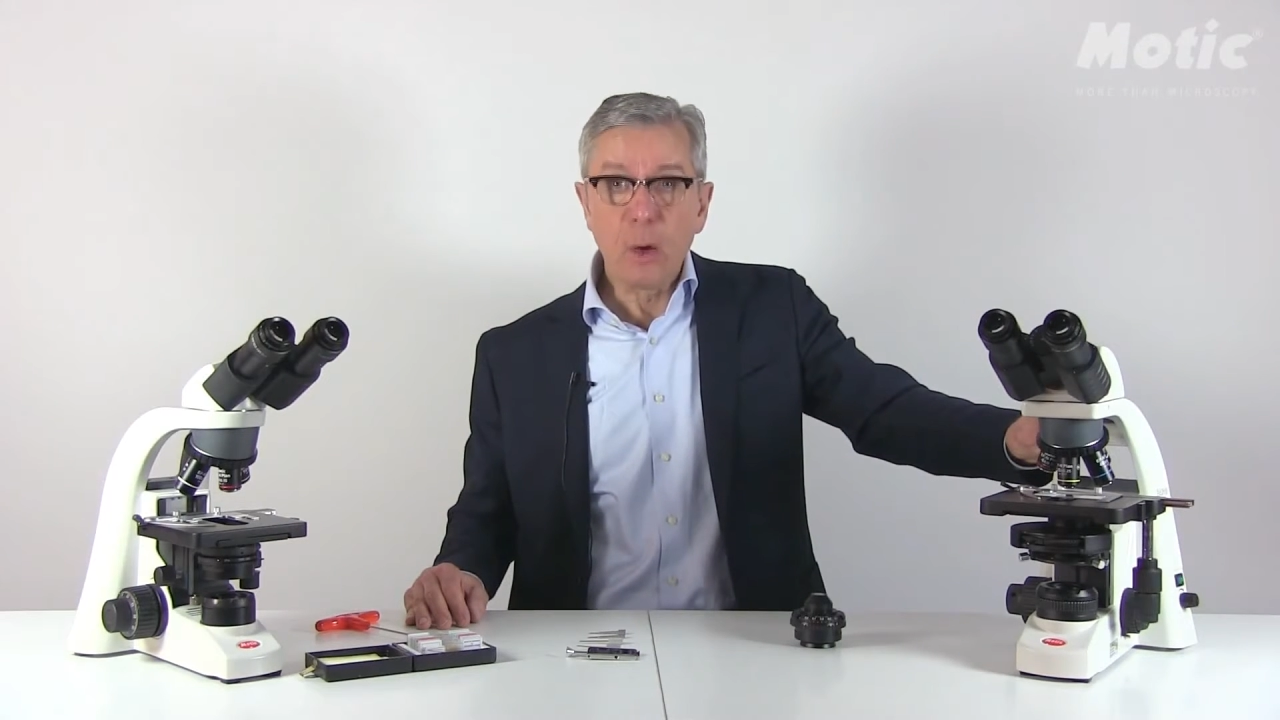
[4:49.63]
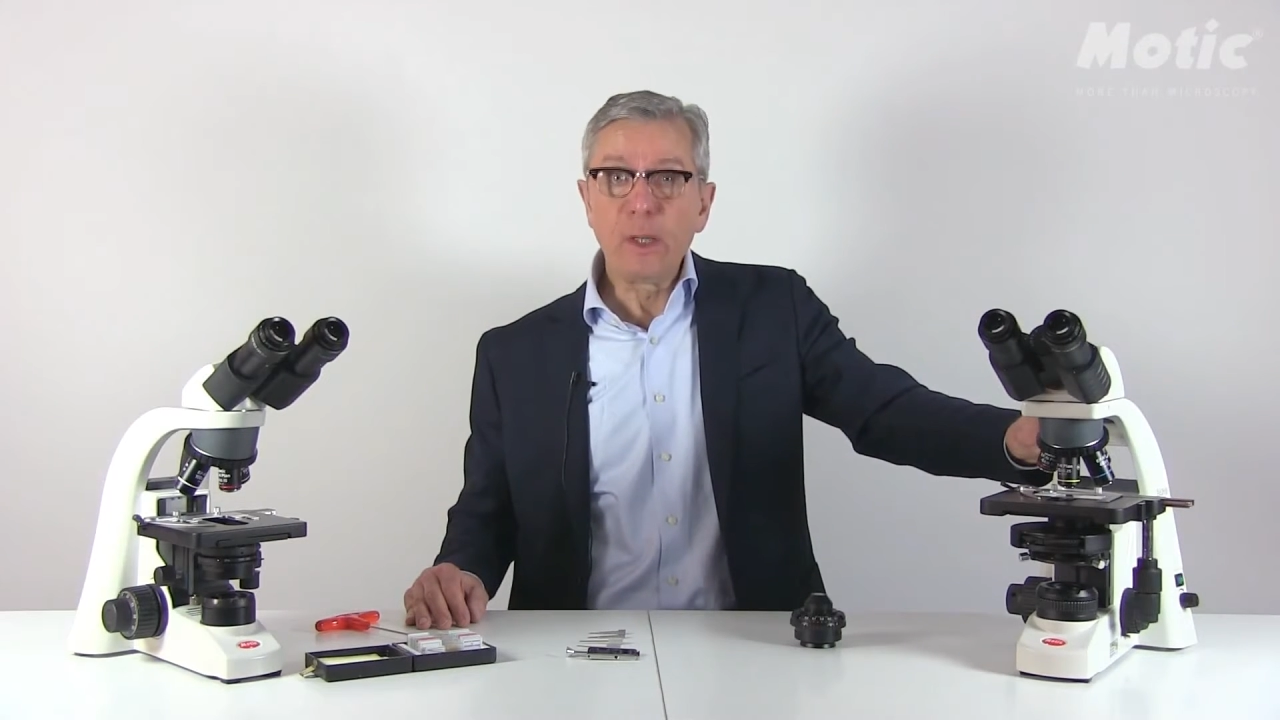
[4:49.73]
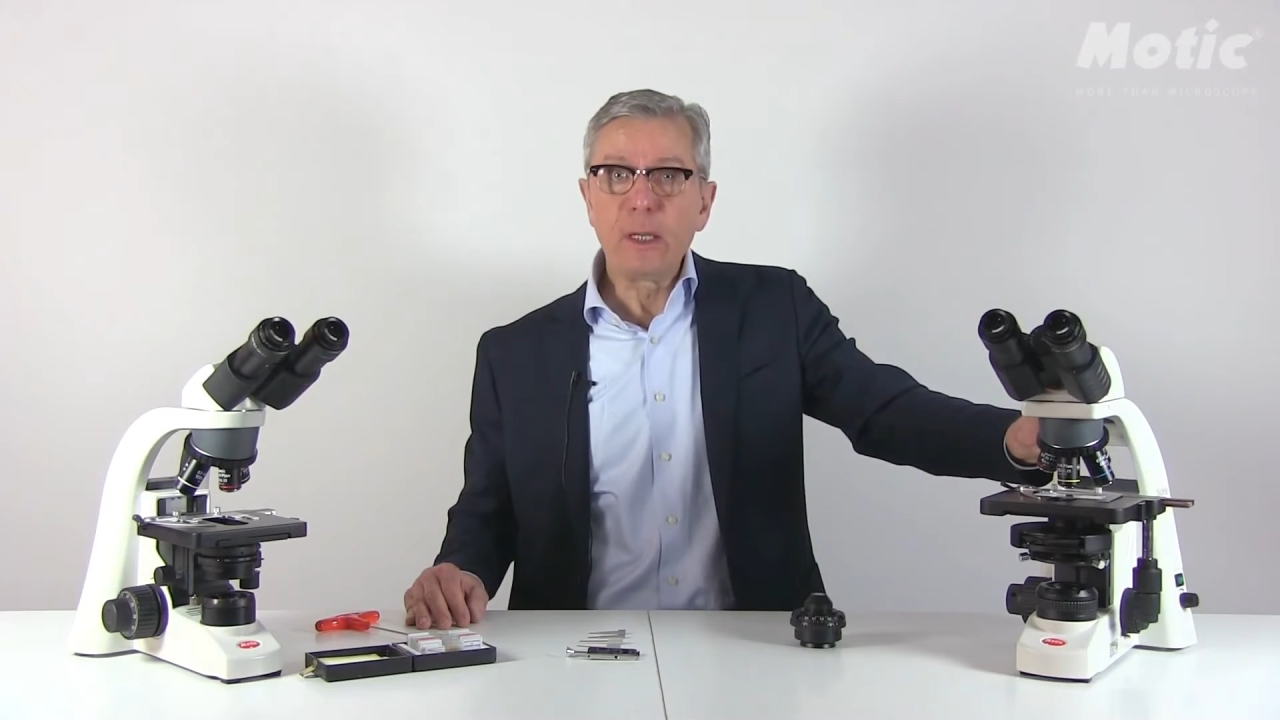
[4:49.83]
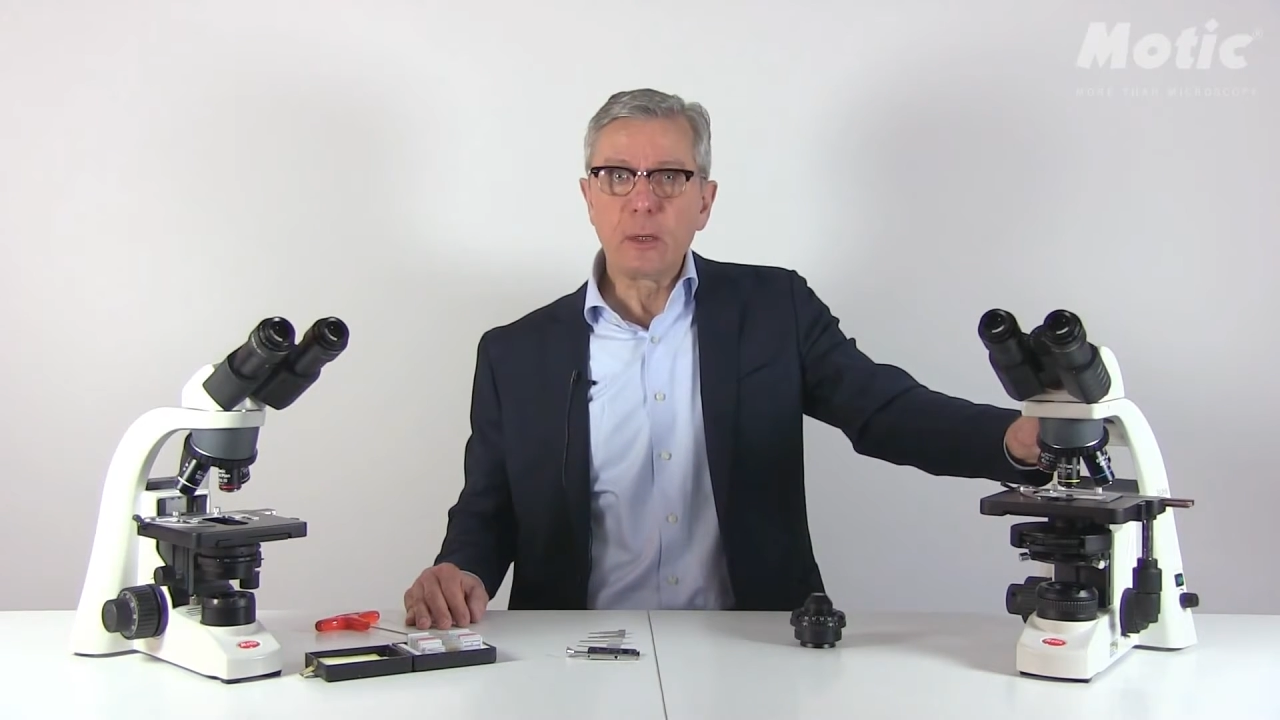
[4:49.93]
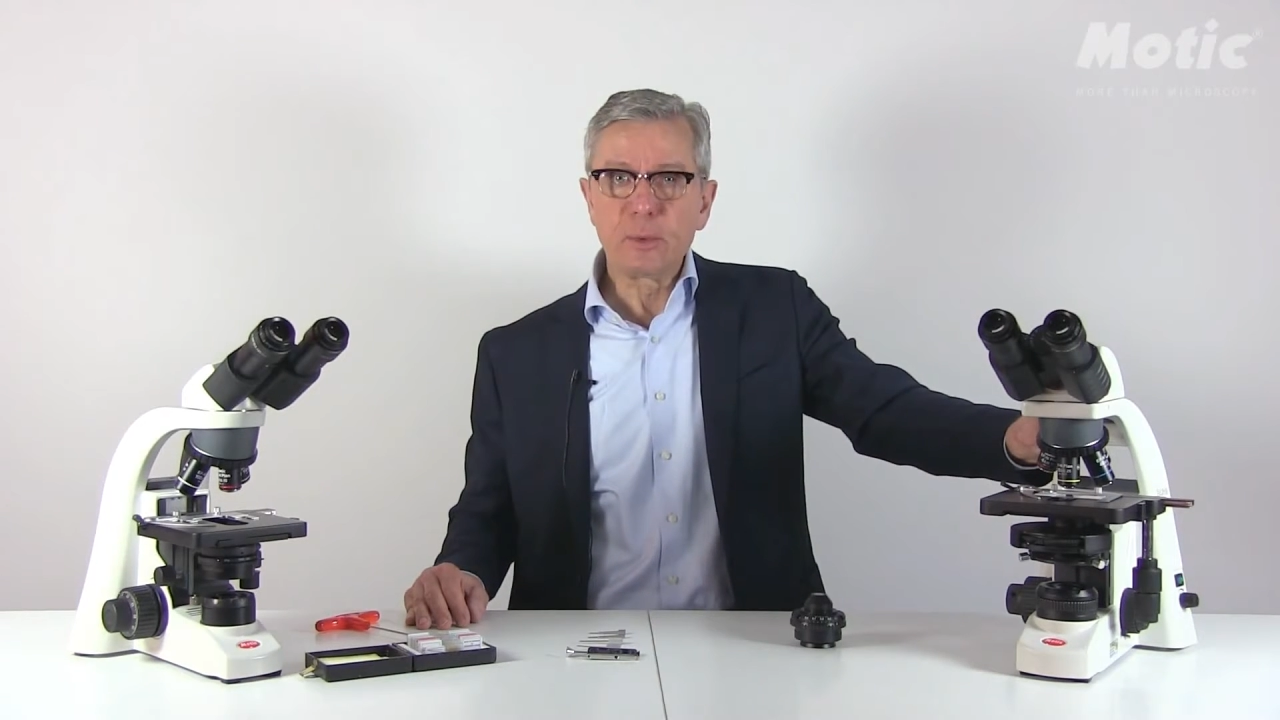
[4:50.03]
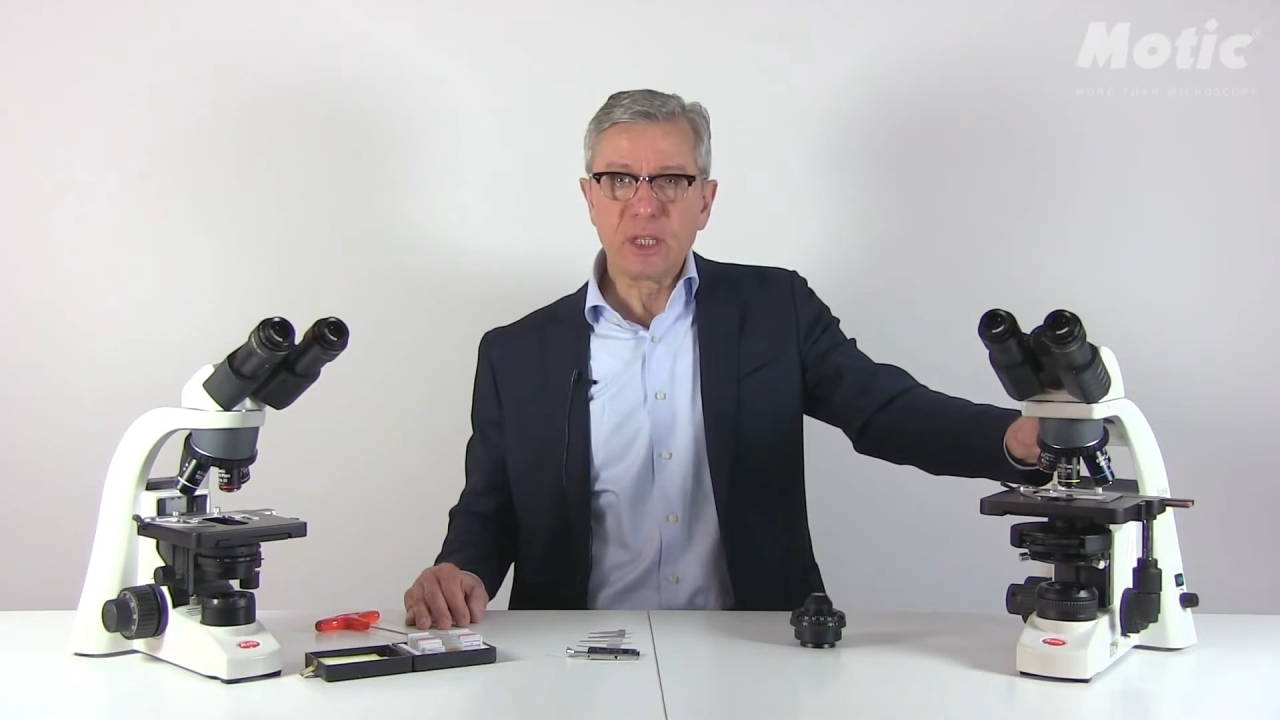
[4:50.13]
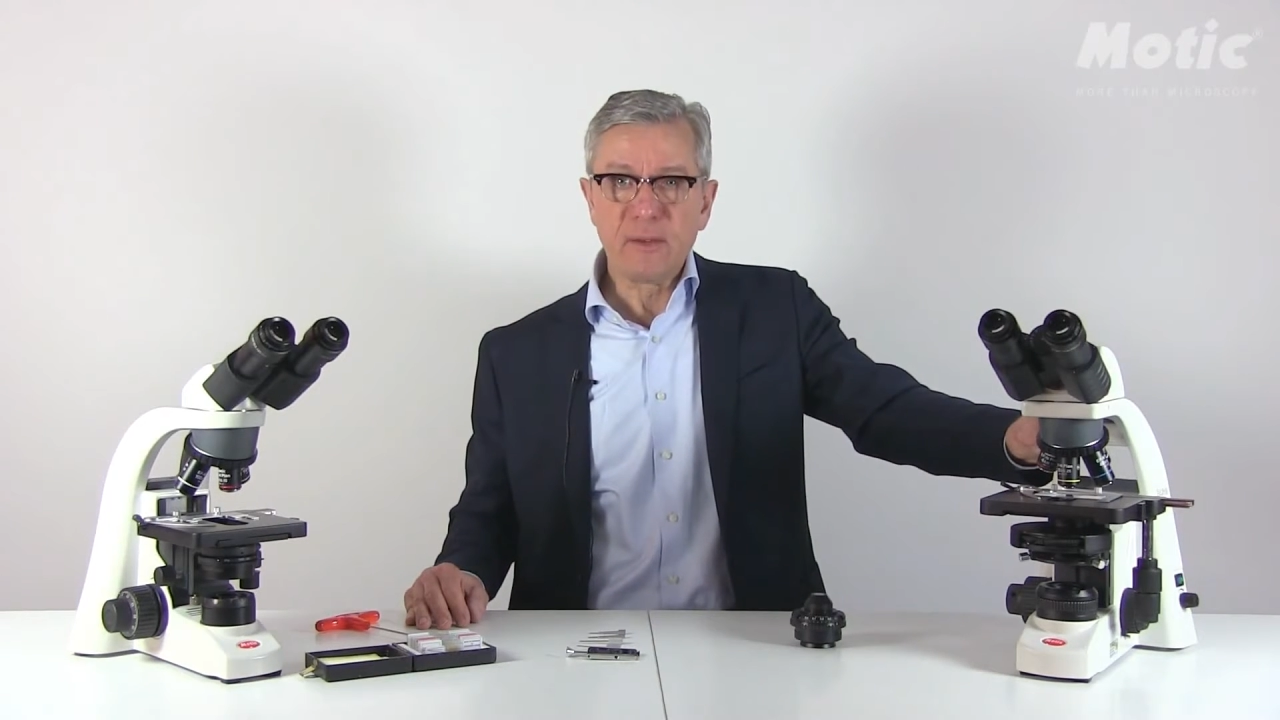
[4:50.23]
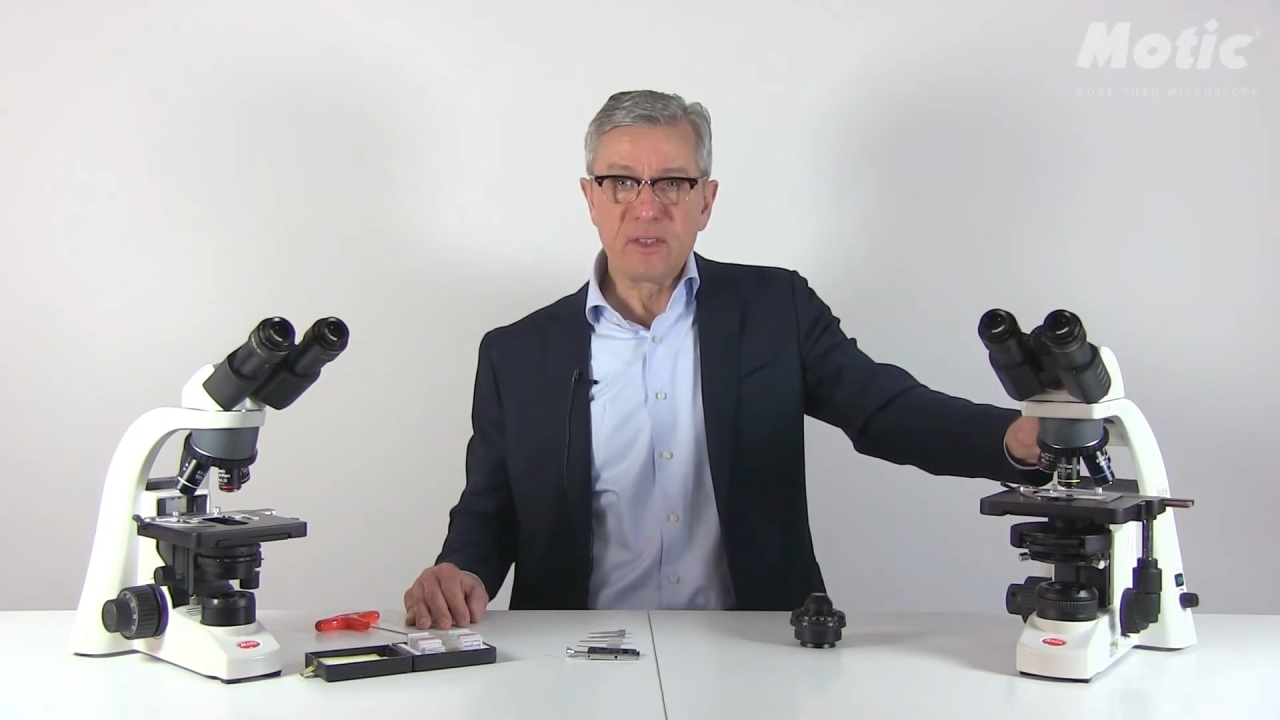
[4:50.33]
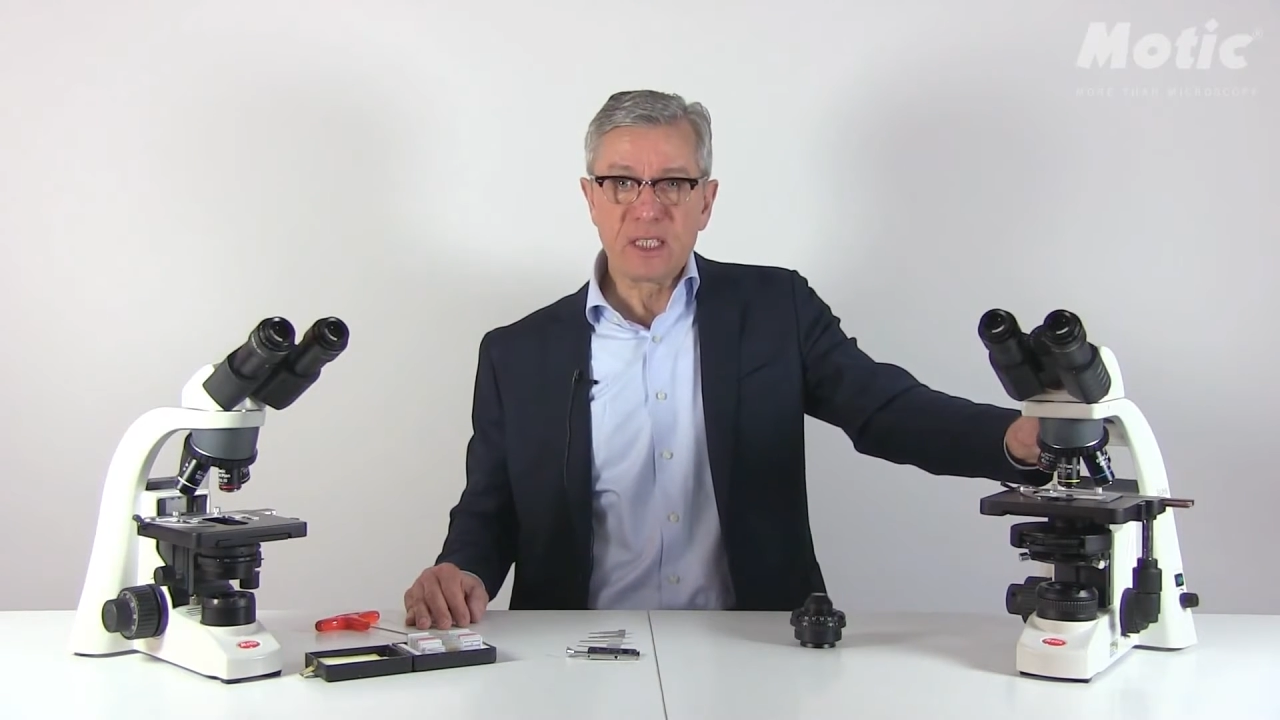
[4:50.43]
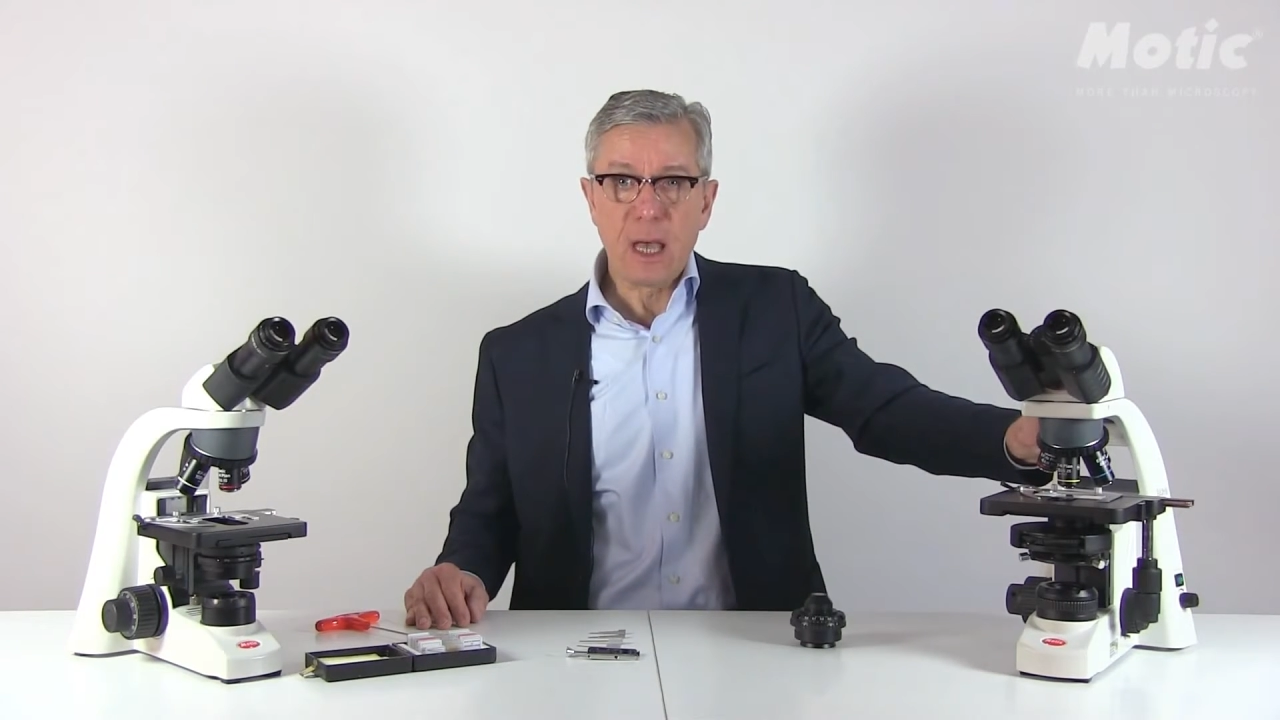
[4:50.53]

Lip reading: only objectives